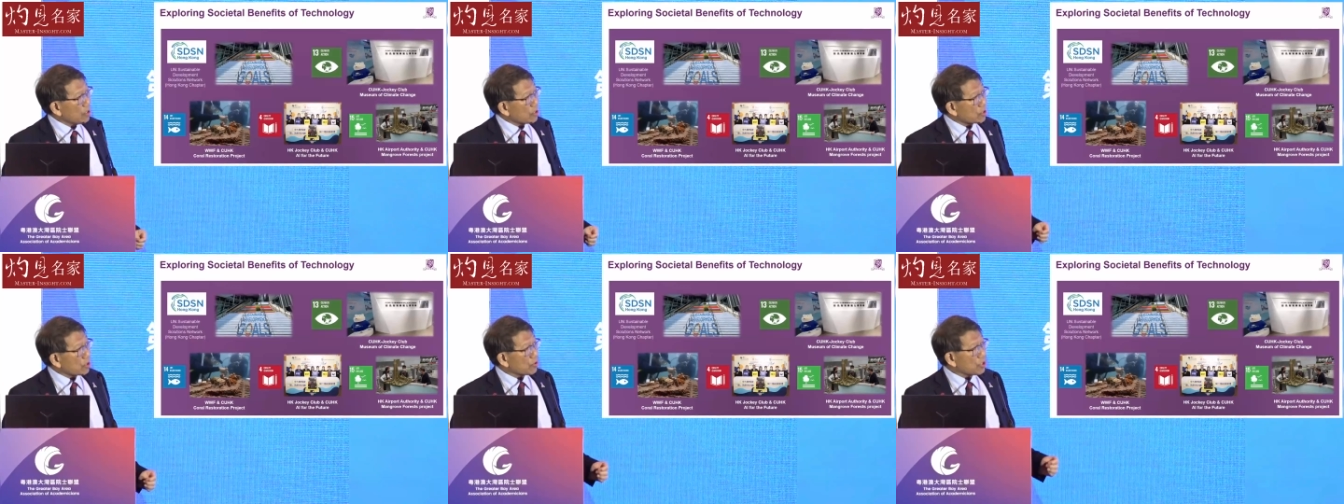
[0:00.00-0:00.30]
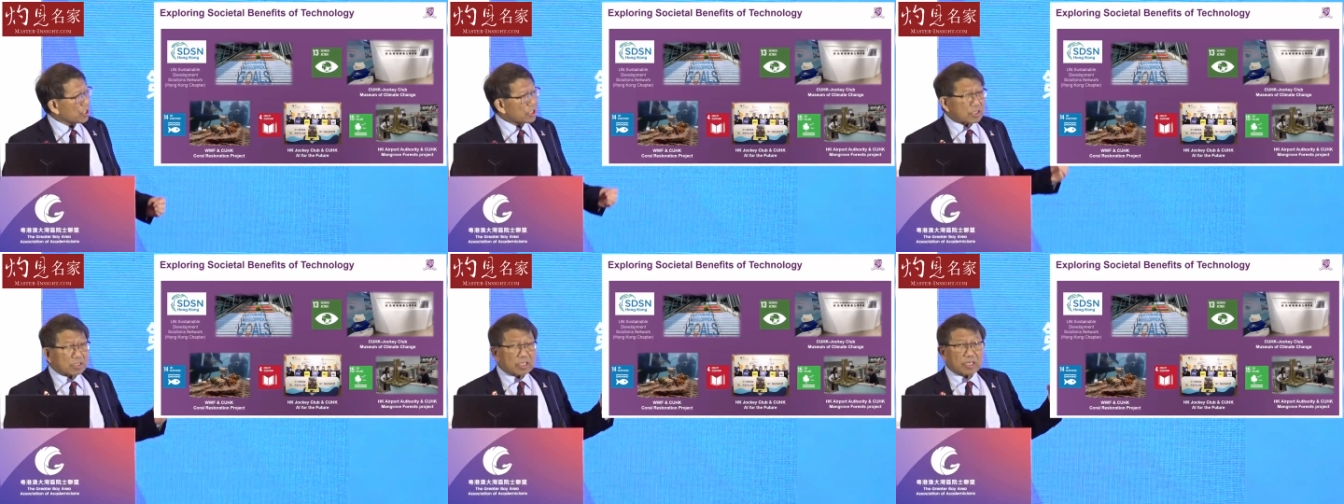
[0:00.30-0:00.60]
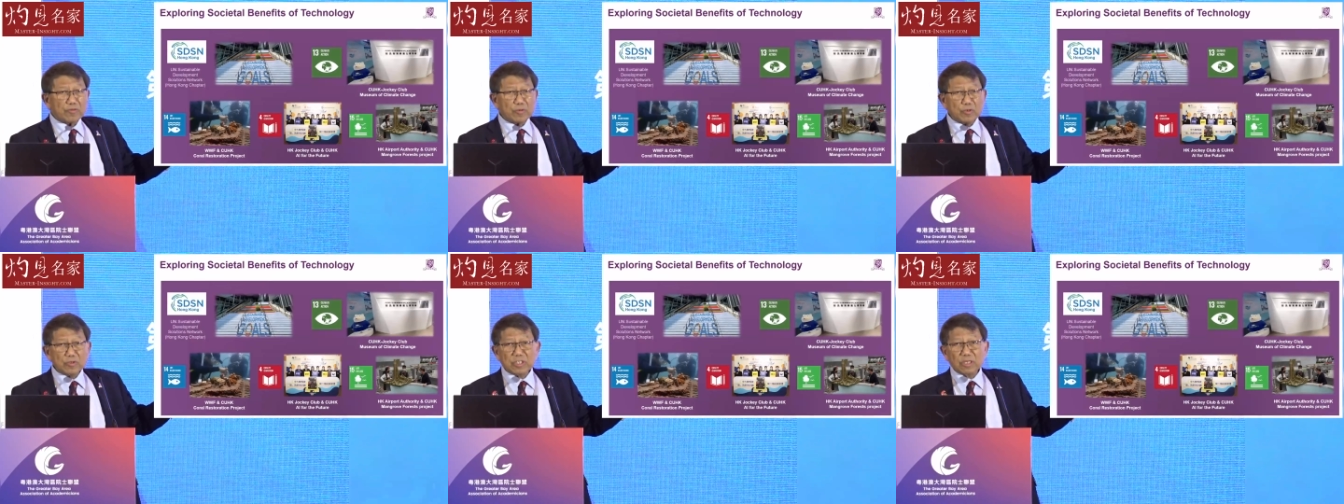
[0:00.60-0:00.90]
So just
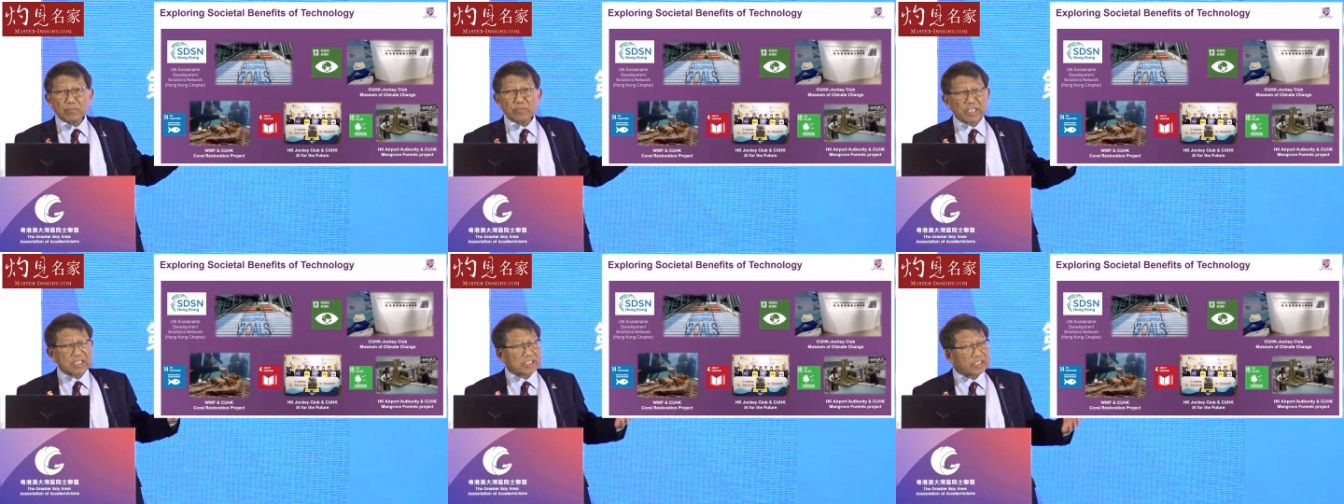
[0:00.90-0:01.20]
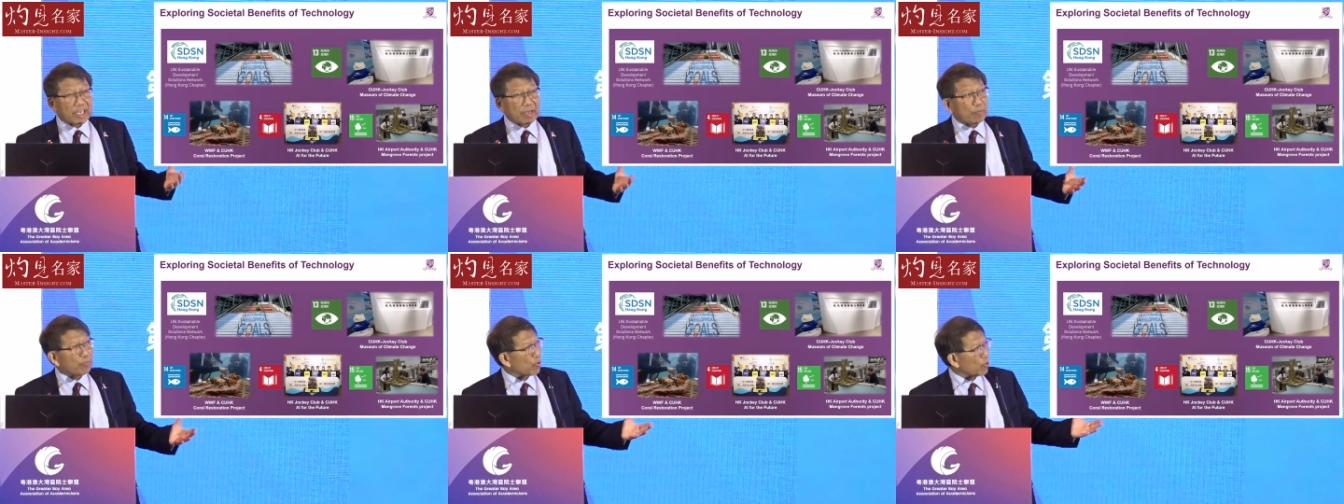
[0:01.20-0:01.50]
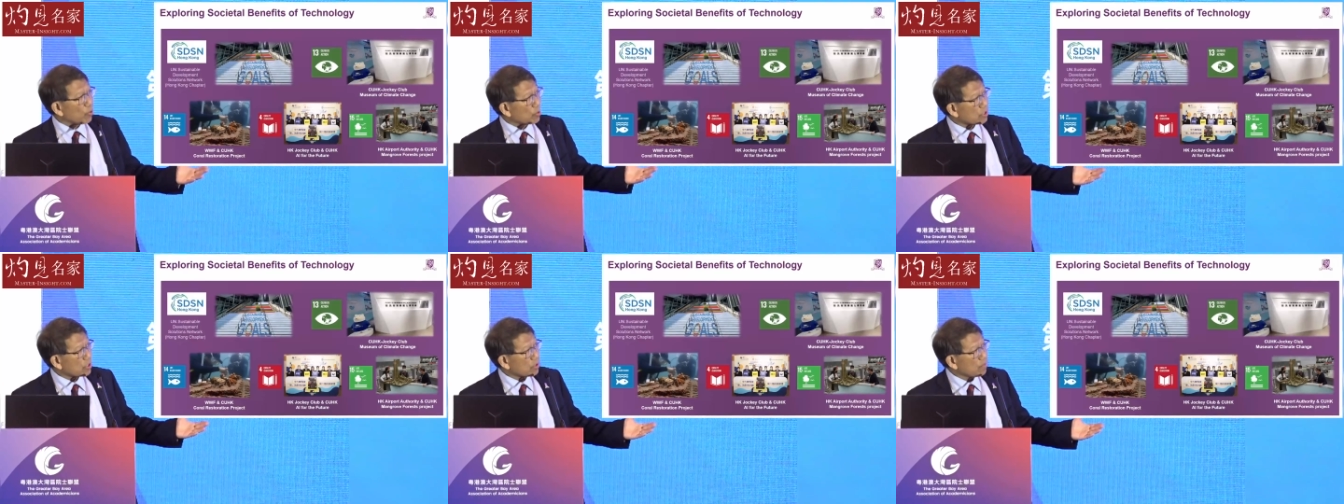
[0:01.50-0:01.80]
give you some
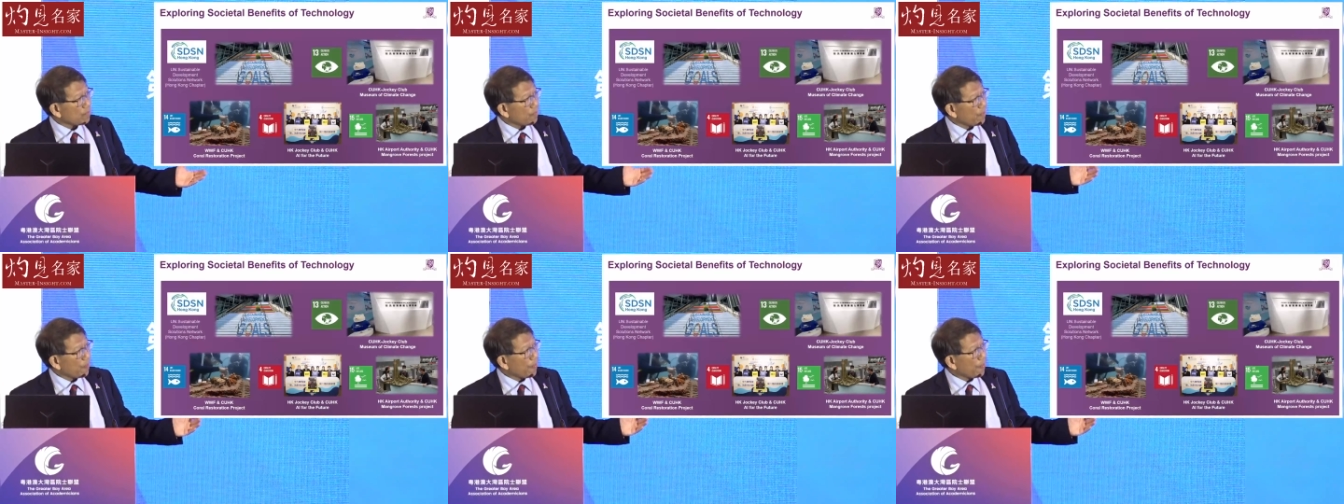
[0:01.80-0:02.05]
examples.